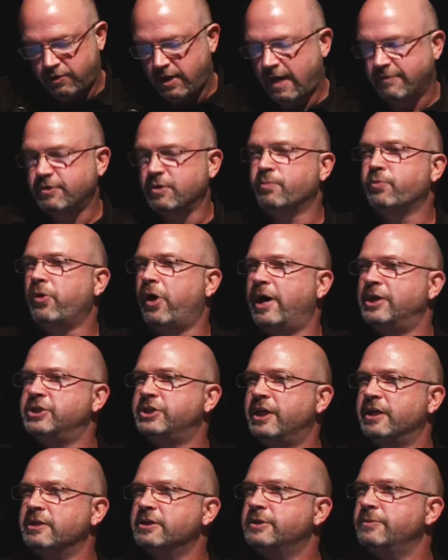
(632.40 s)
you have your
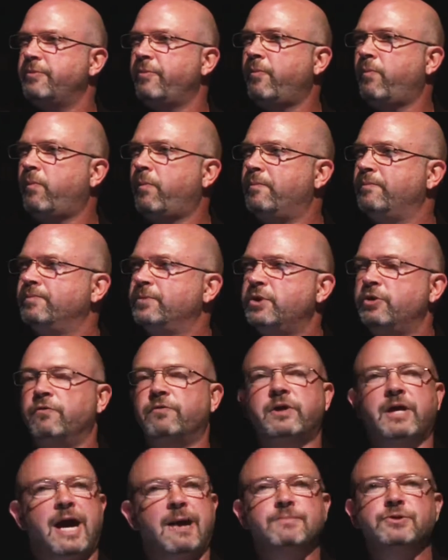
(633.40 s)
project,
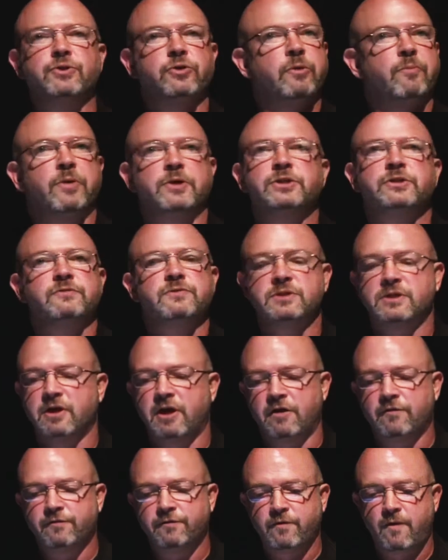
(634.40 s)
you've captured a bunch of
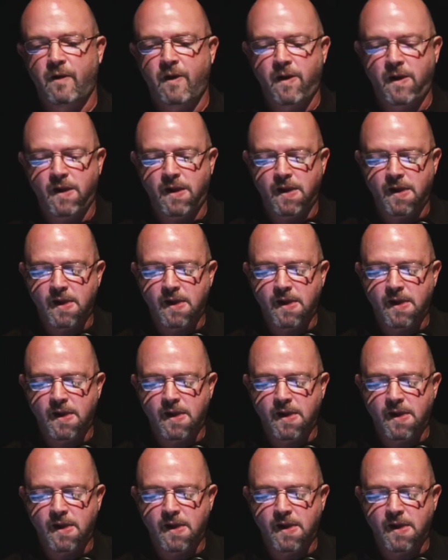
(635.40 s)
stuff,